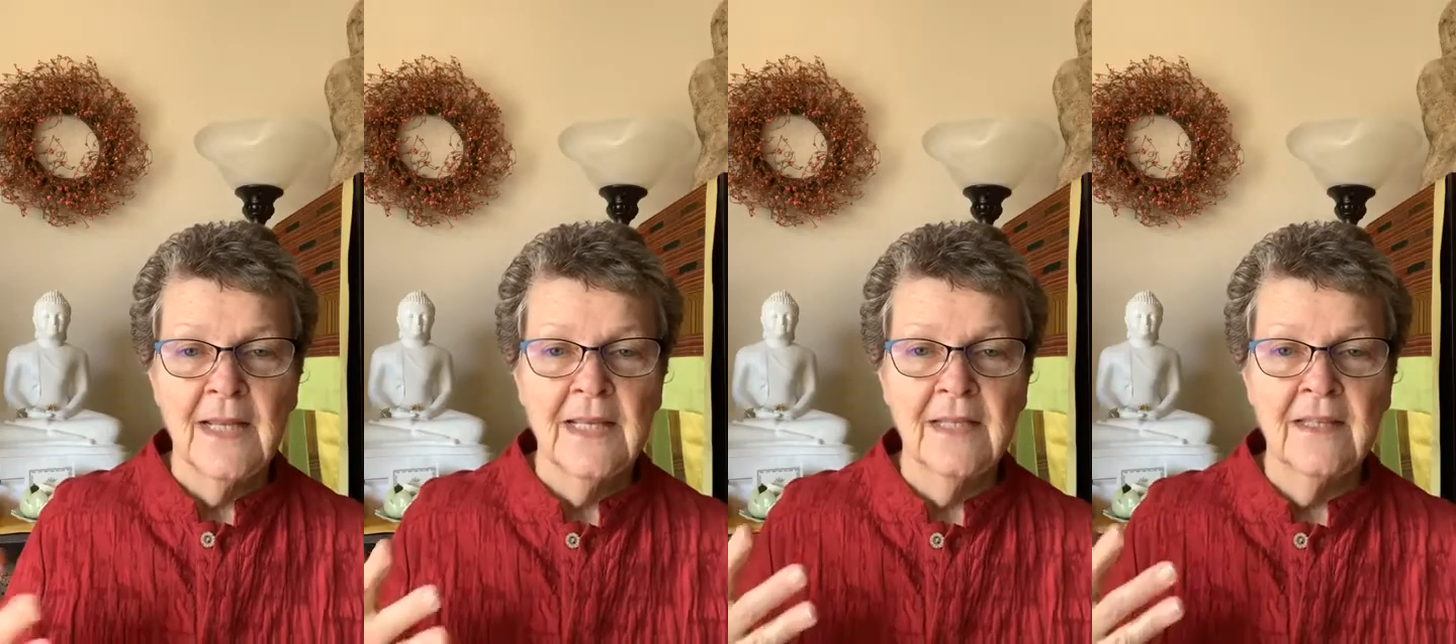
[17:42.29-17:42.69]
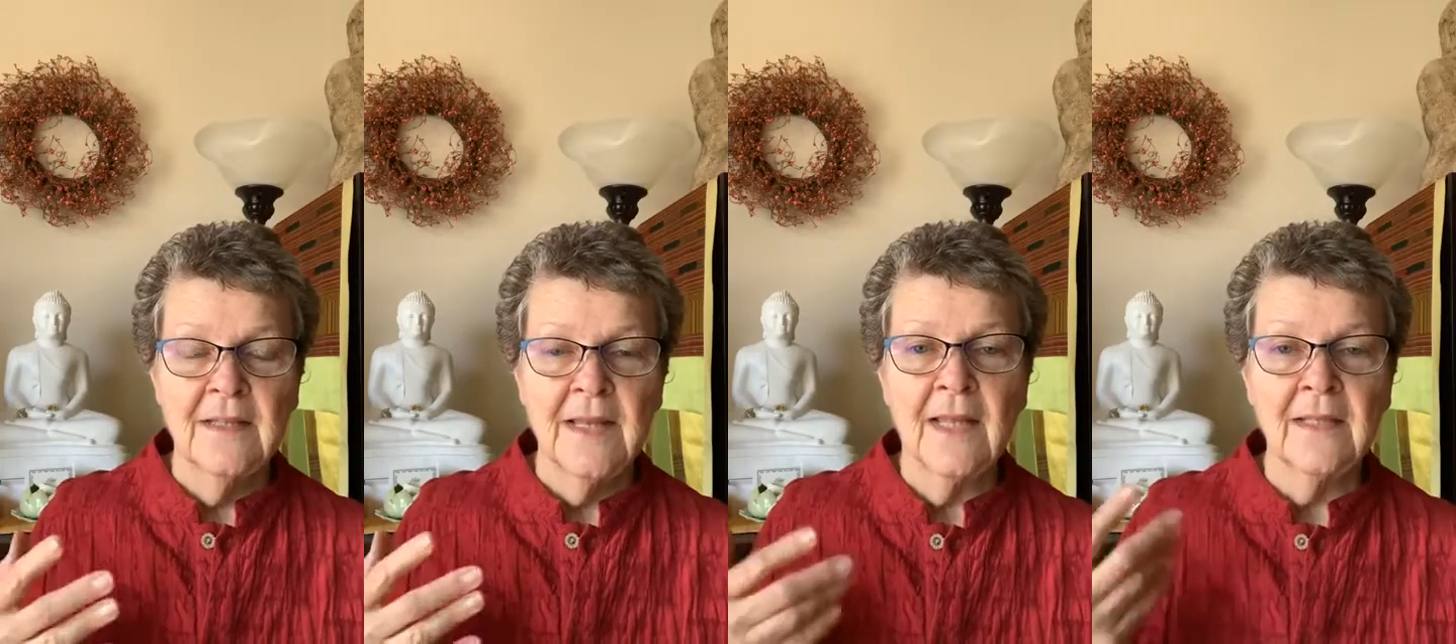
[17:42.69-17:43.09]
and
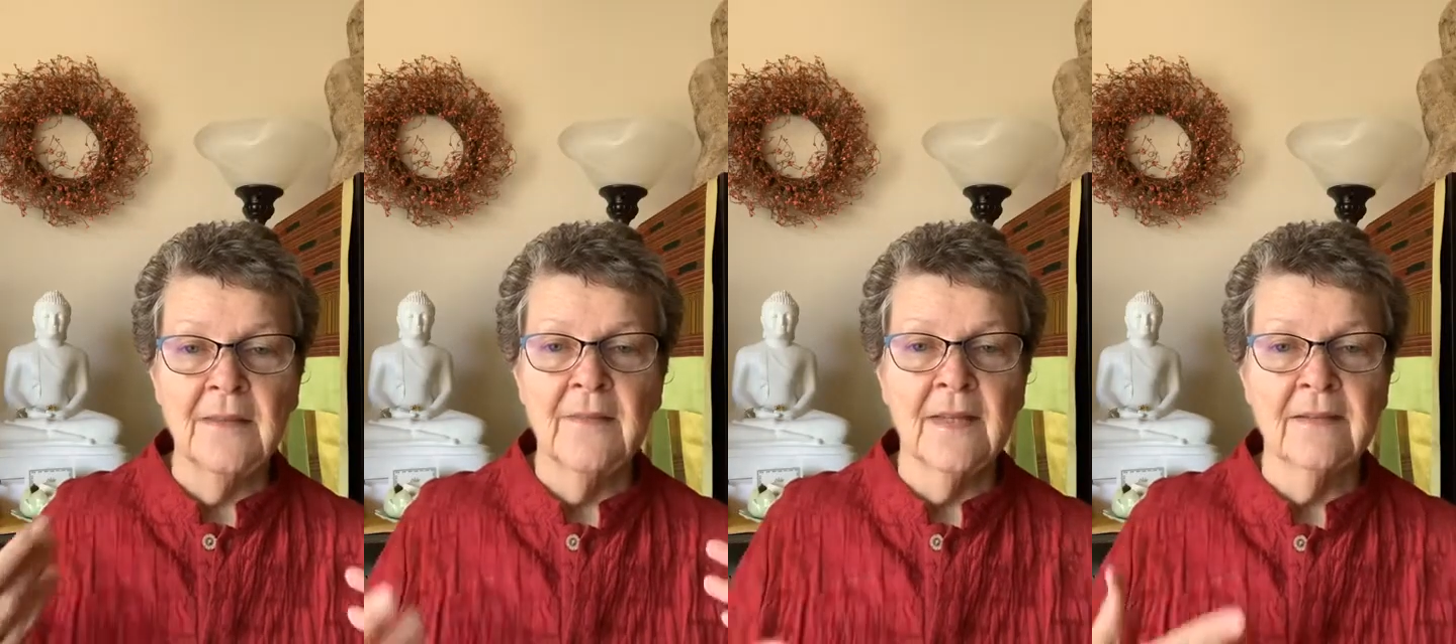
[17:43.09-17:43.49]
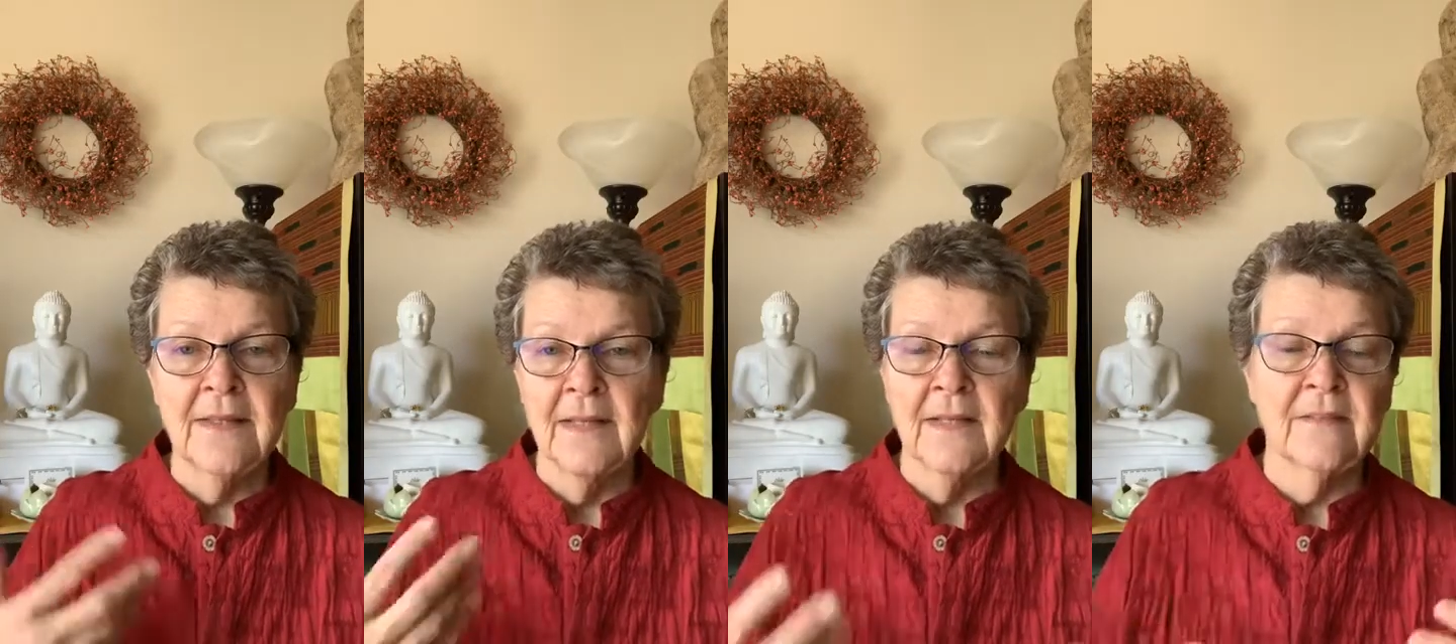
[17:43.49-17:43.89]
not let that
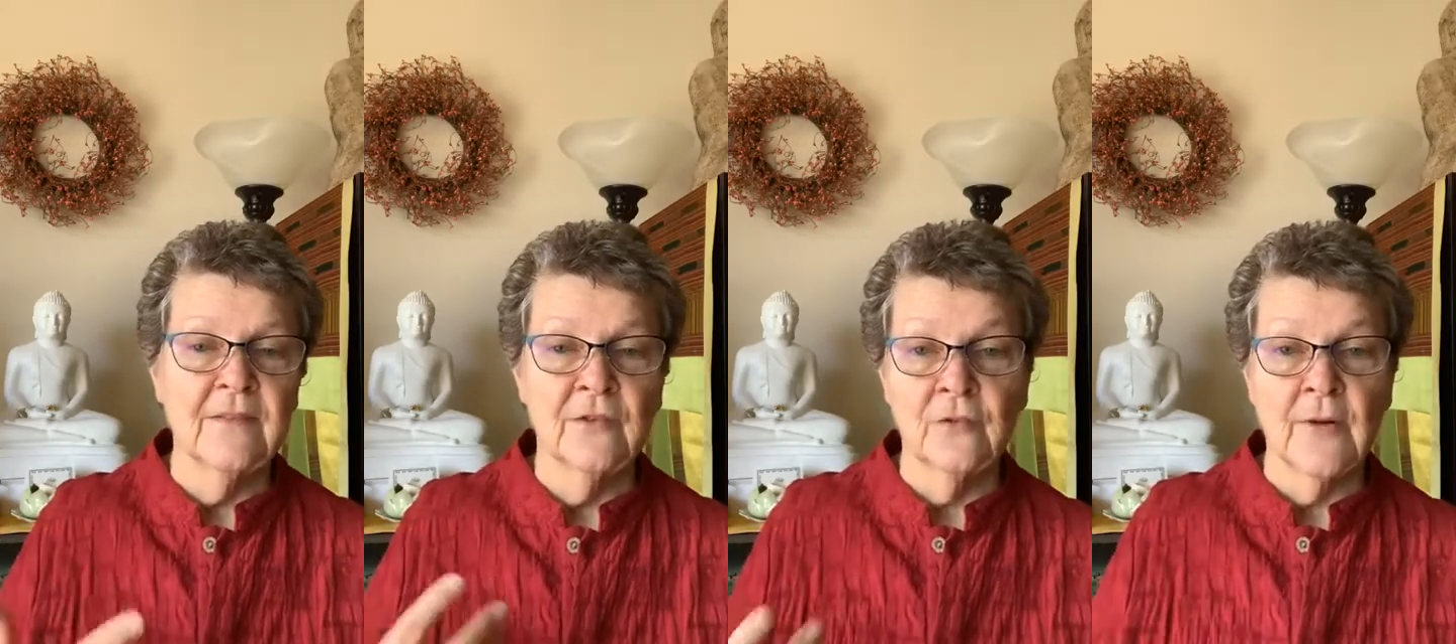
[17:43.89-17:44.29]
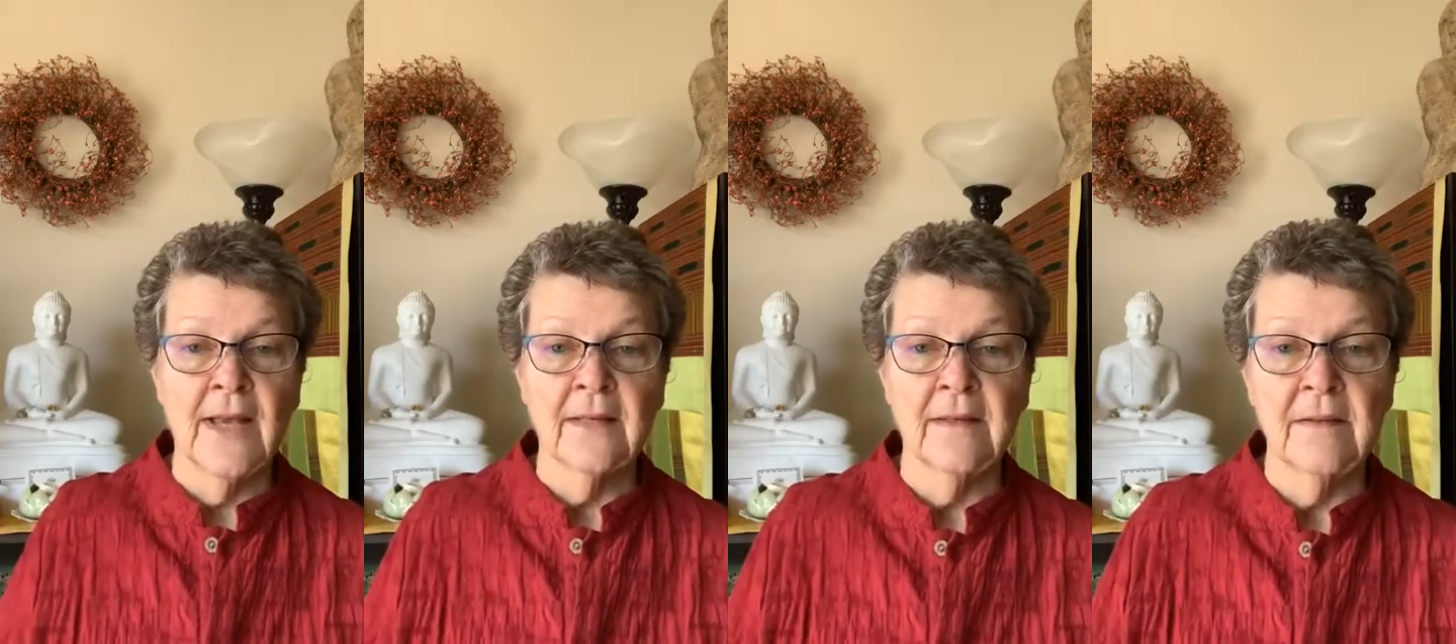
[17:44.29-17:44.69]
get us
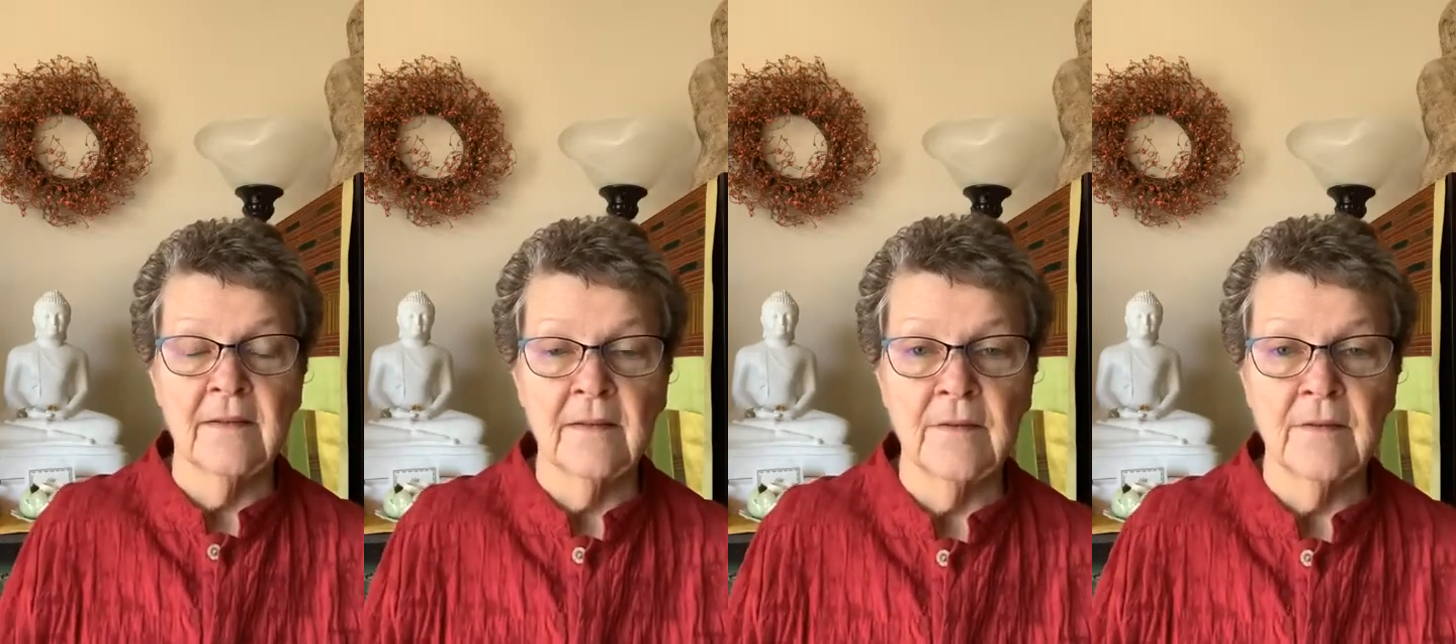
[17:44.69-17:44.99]
distracted into